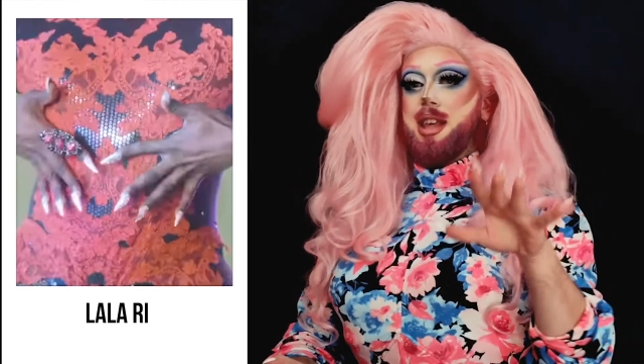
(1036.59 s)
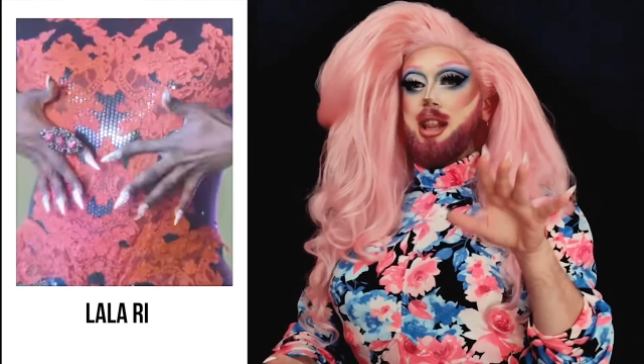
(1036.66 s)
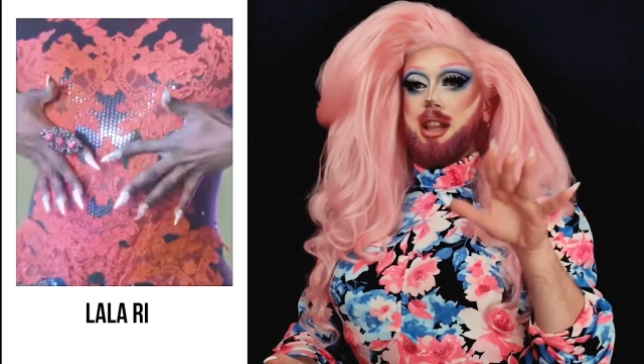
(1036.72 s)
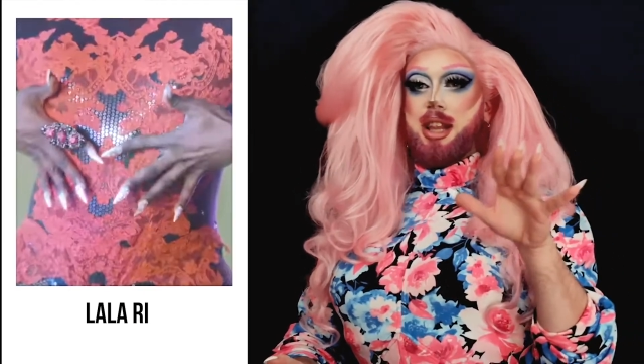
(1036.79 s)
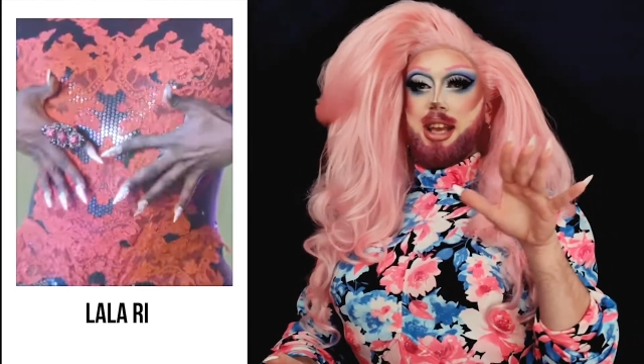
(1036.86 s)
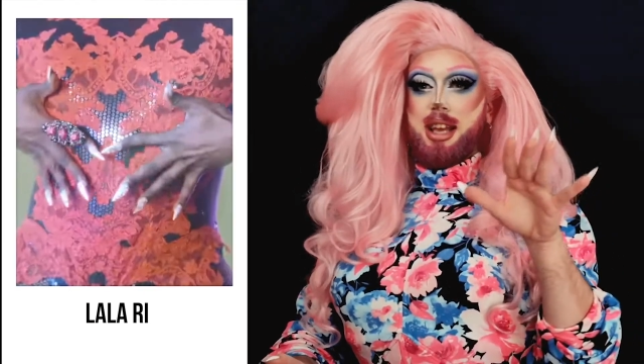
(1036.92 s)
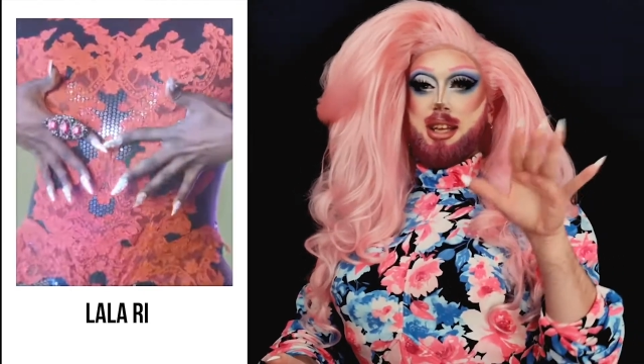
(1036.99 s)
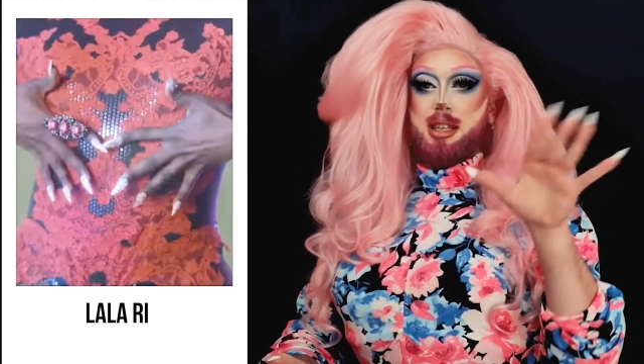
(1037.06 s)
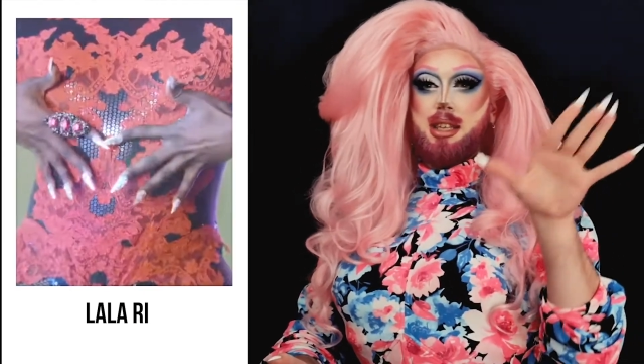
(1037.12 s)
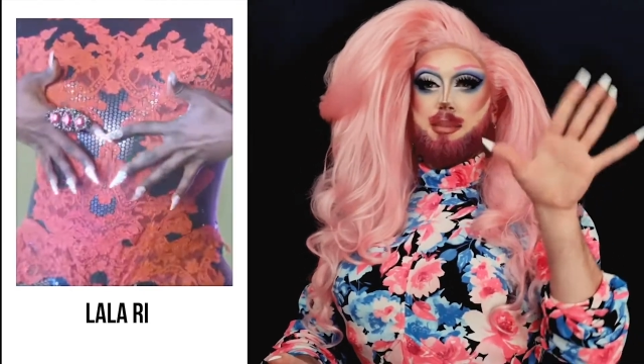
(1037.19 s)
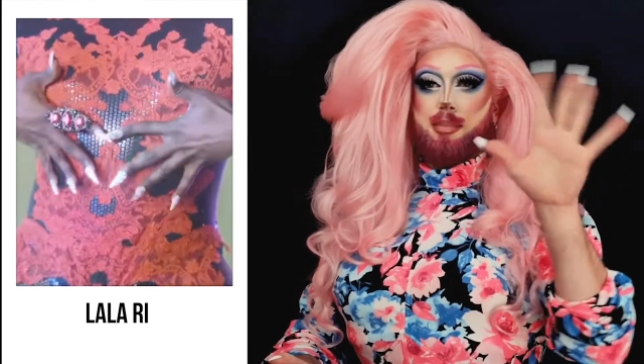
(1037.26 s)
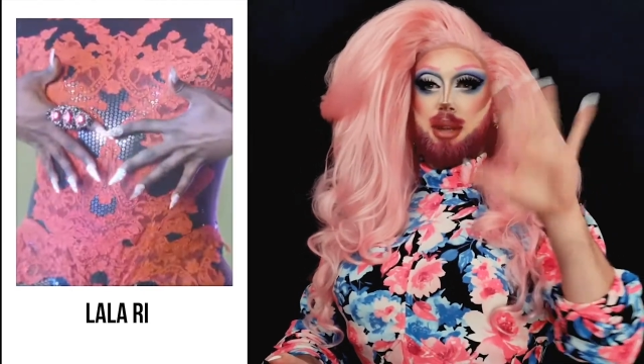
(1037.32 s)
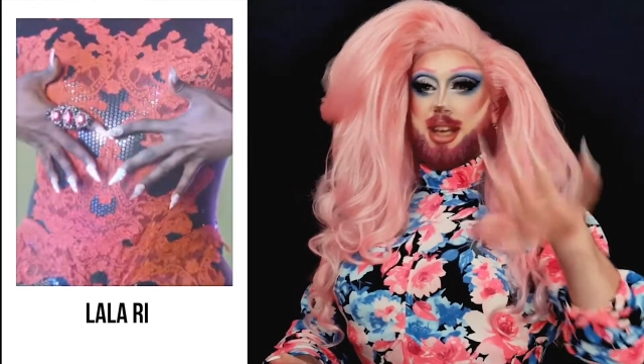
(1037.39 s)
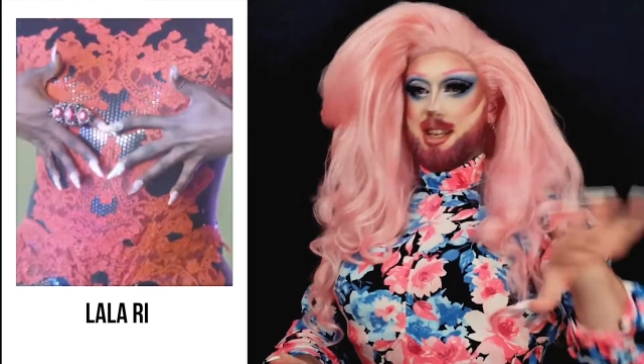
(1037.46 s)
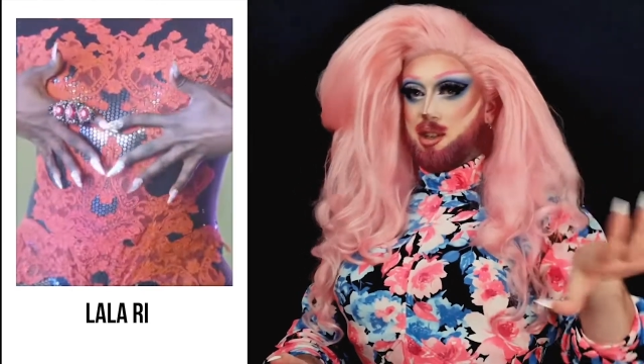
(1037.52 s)
lace
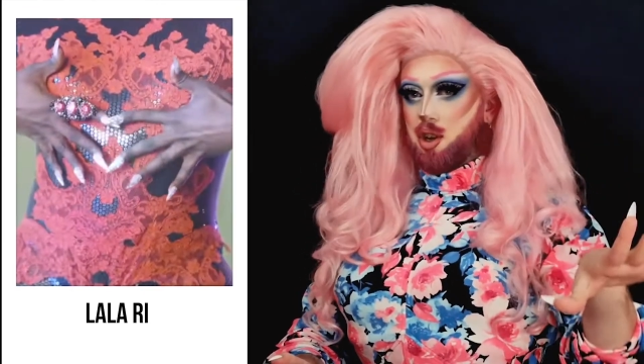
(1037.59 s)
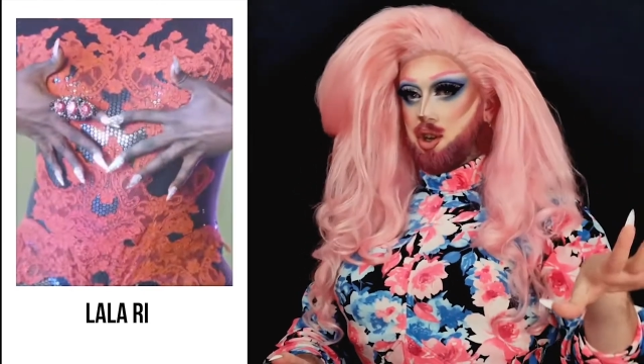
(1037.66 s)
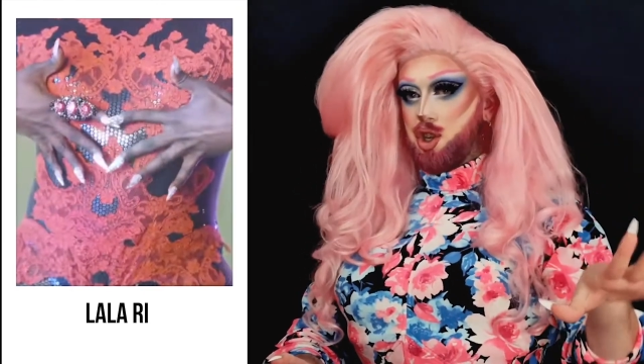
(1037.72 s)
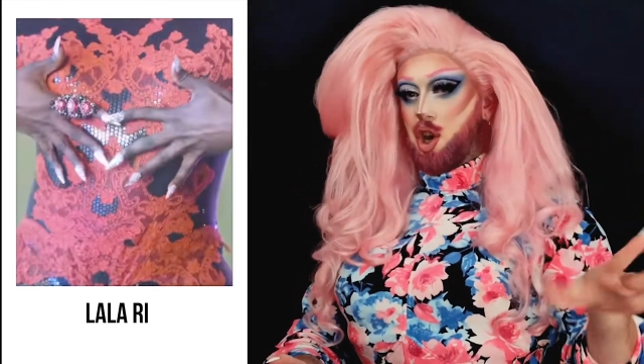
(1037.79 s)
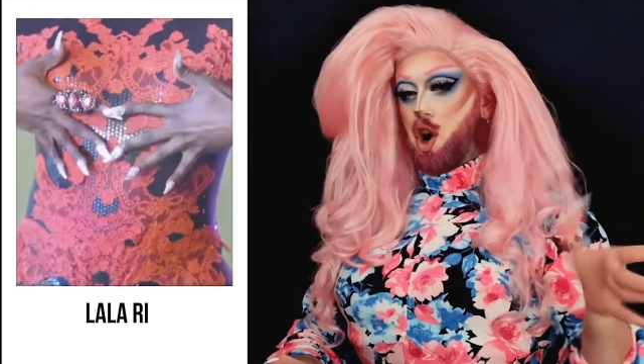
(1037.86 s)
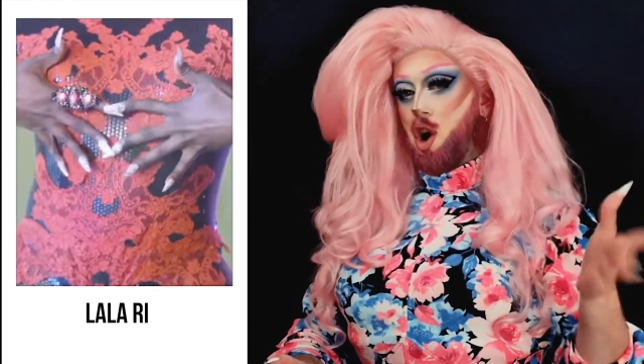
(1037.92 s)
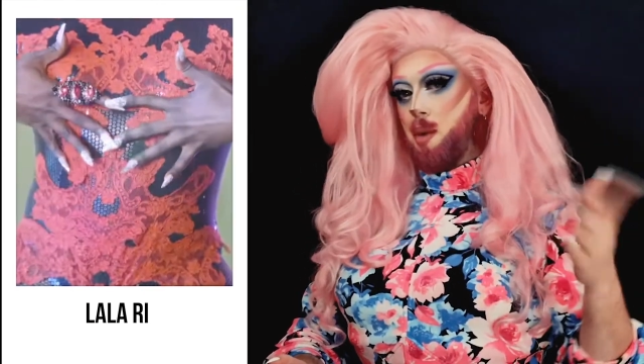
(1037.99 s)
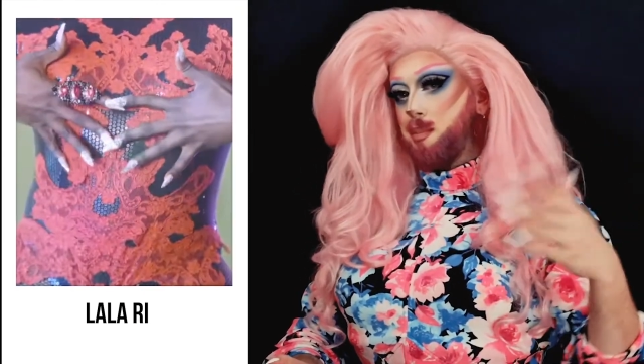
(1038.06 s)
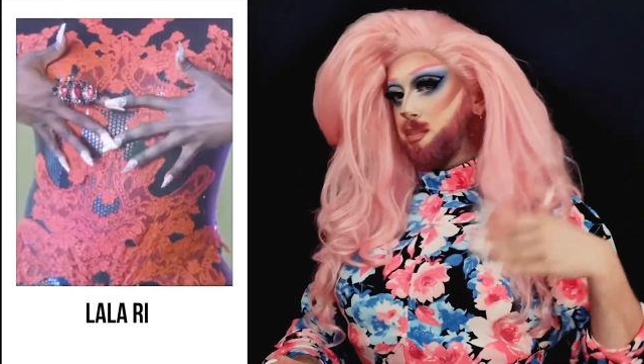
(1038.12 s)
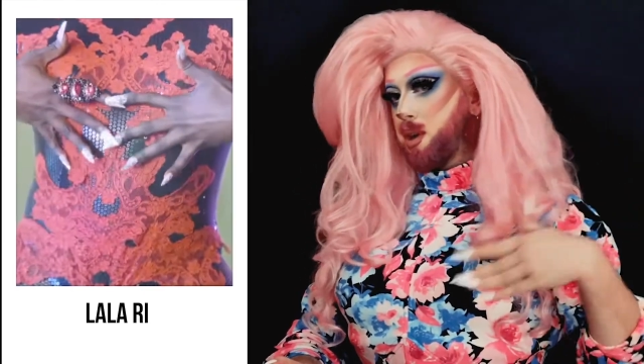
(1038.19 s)
placed on top,